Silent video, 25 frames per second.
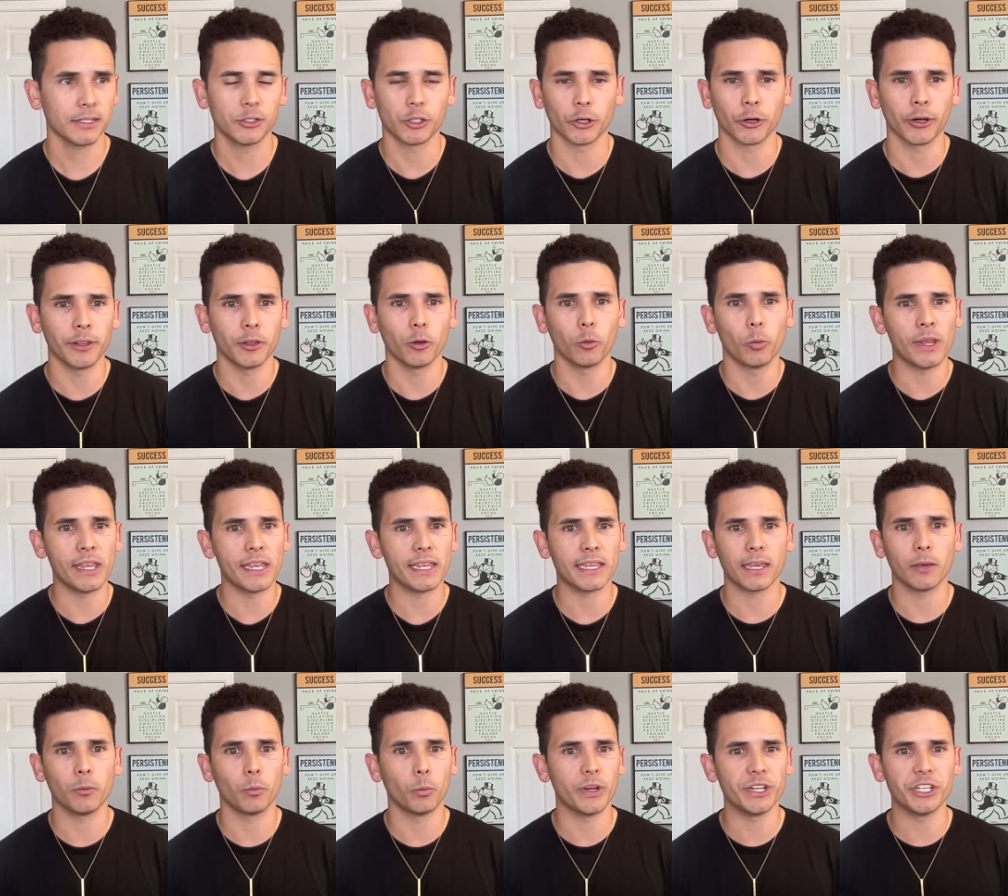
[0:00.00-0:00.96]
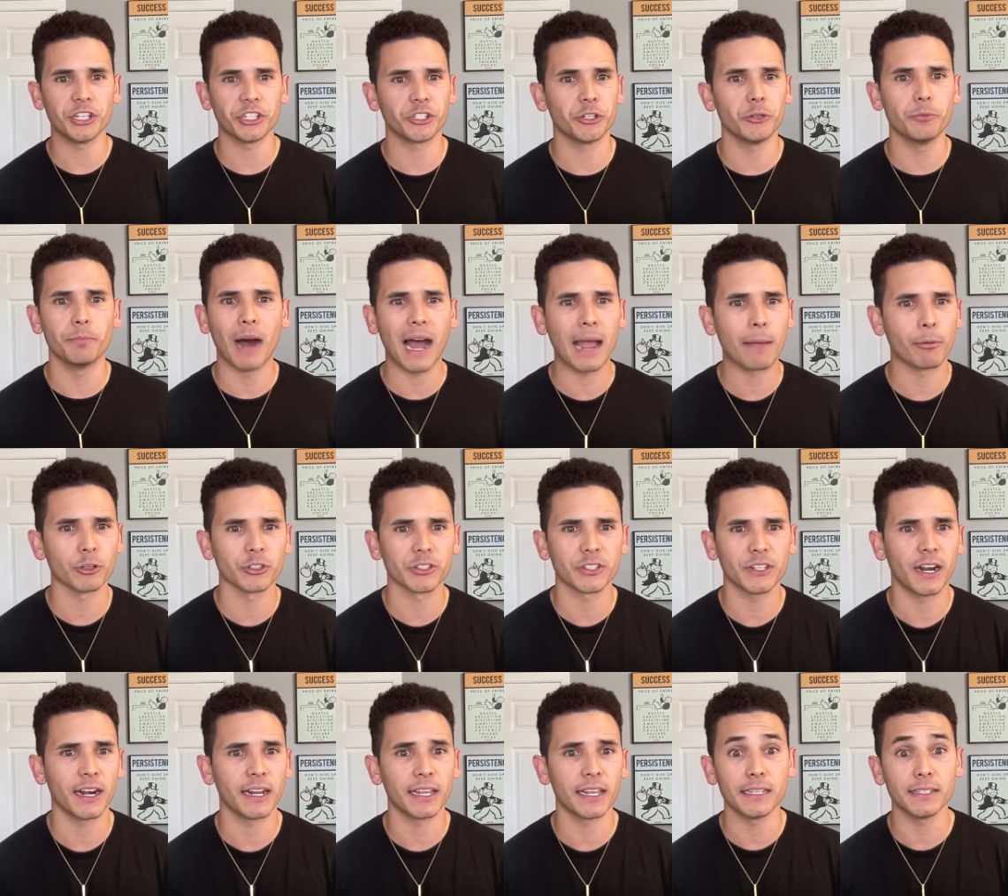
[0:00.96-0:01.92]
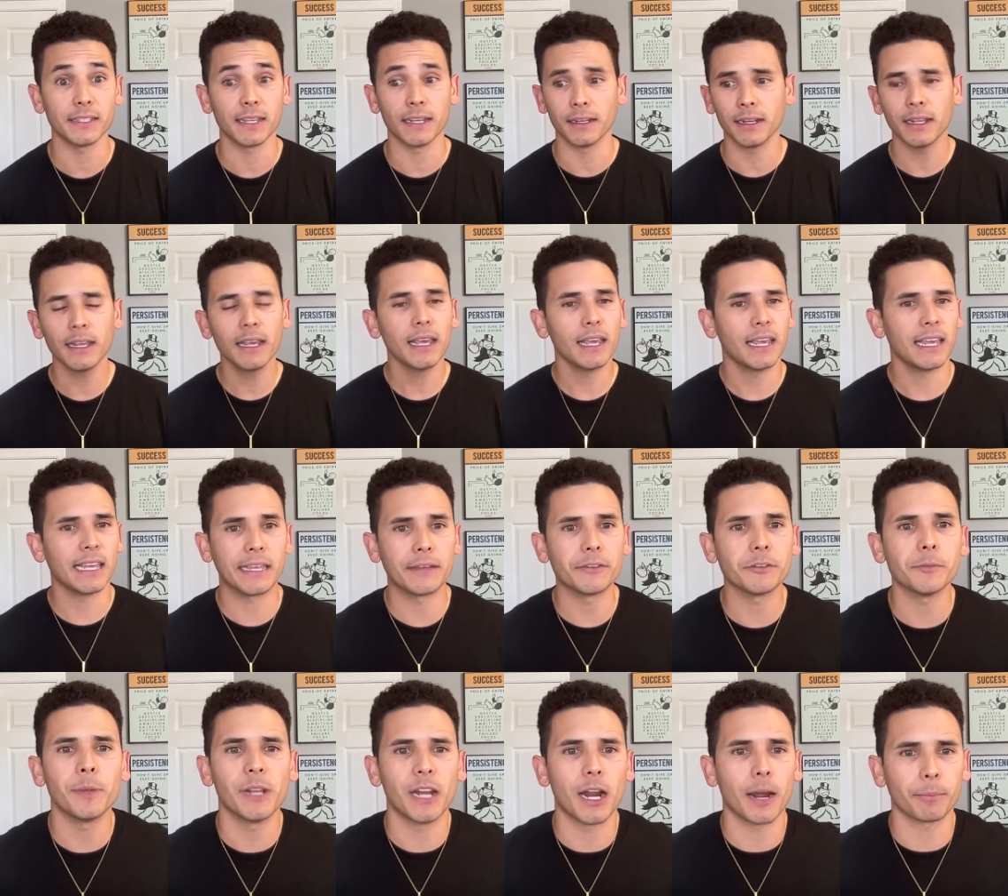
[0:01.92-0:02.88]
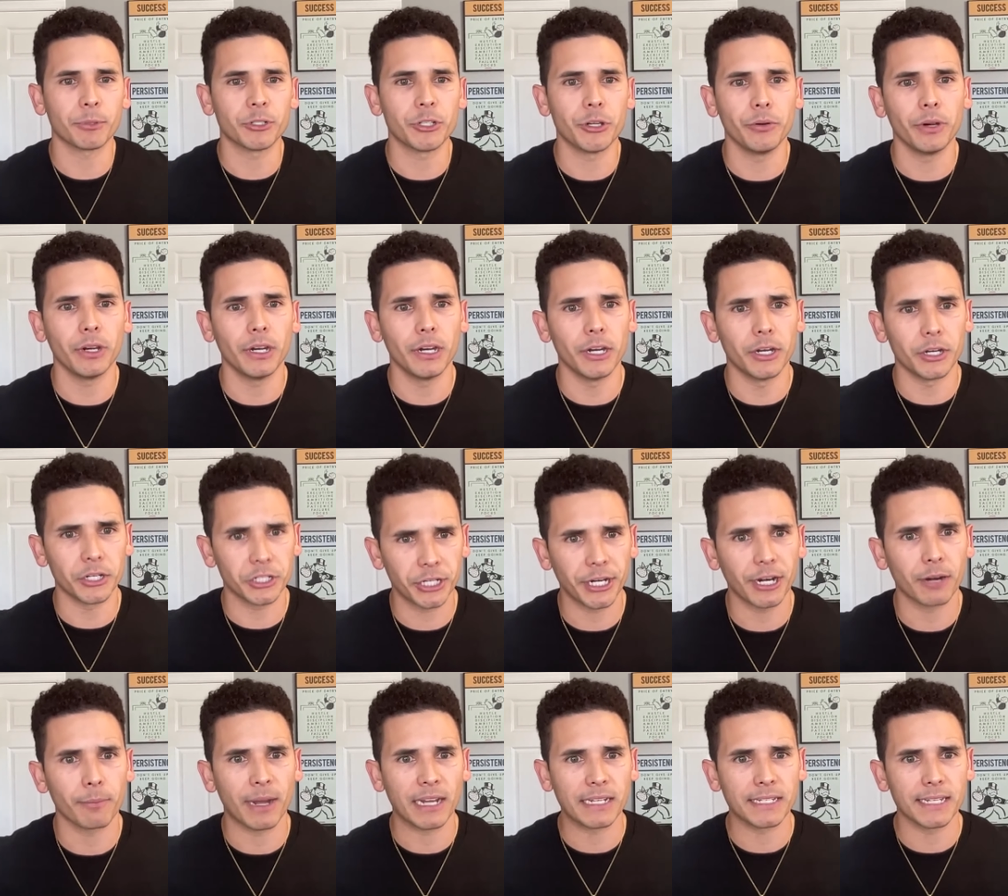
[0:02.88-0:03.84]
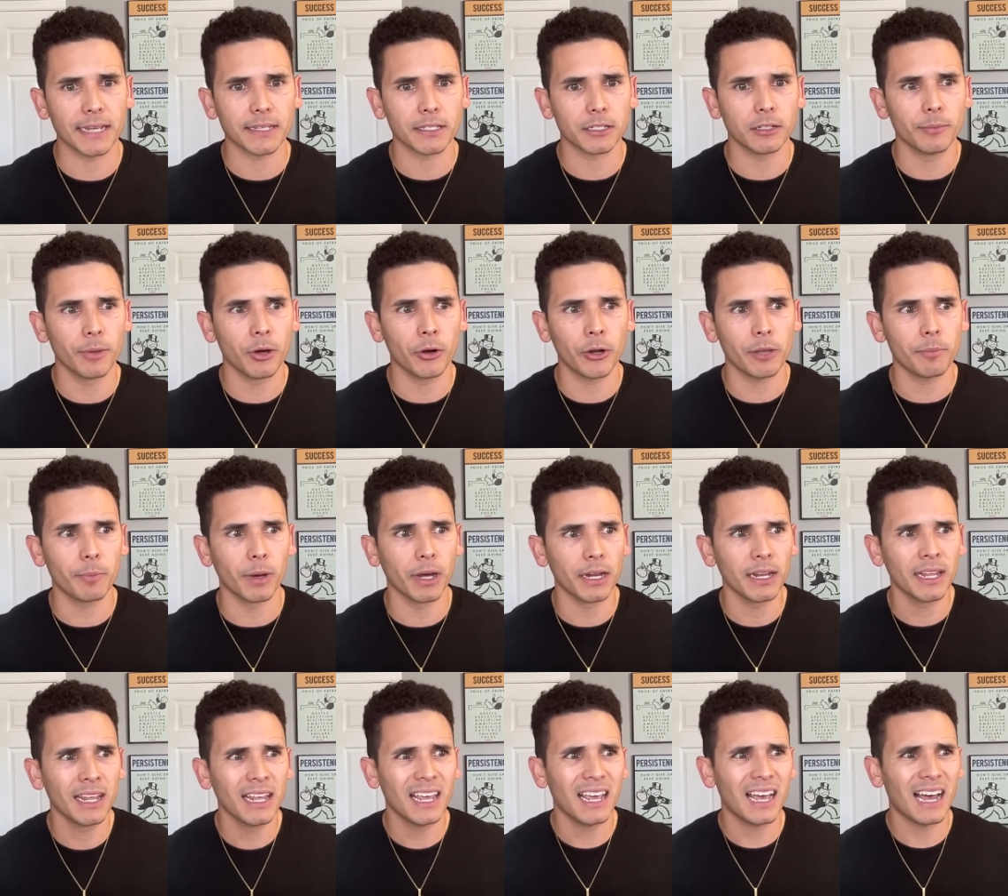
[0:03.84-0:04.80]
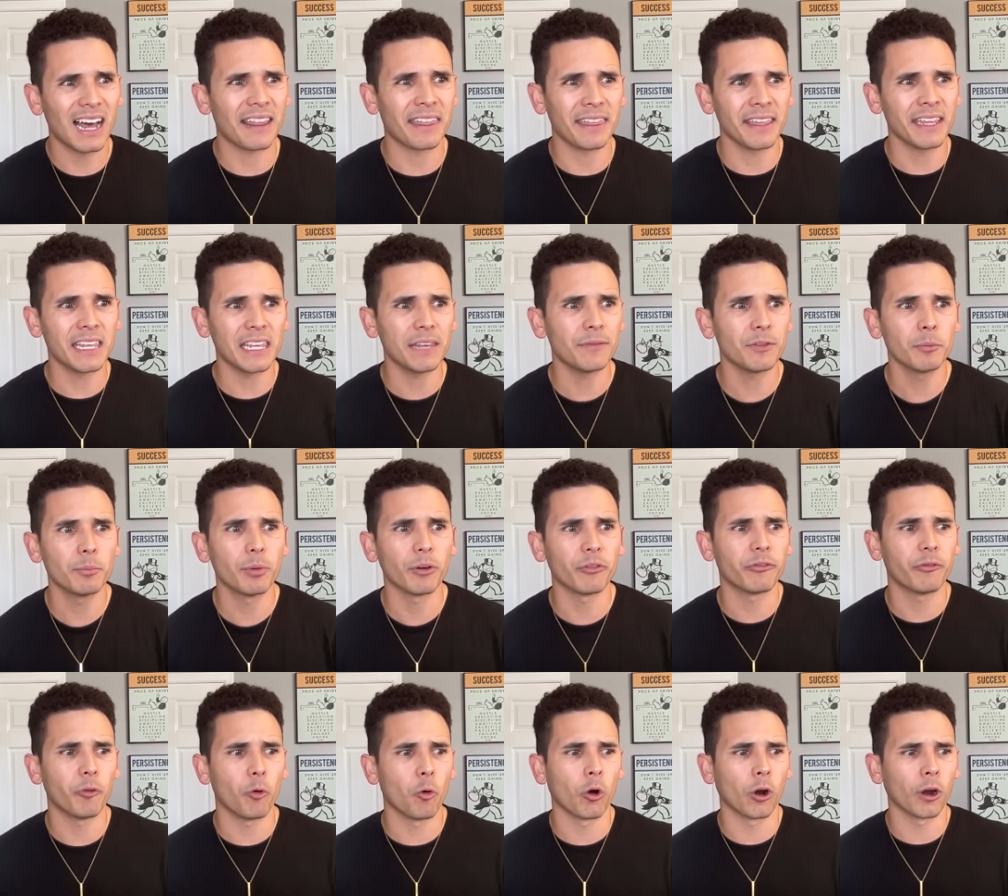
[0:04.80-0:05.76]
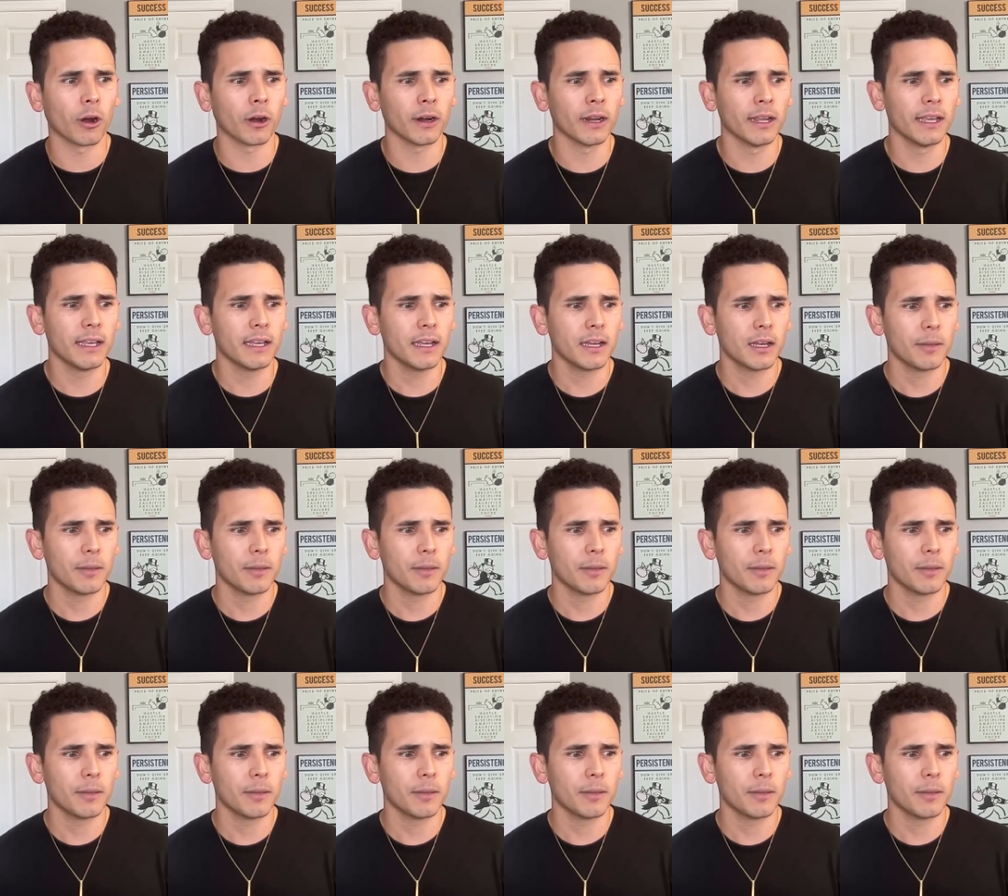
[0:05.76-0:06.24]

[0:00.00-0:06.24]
during the week and we just do bible studies and it gives me an opportunity to share my testimony but i think even before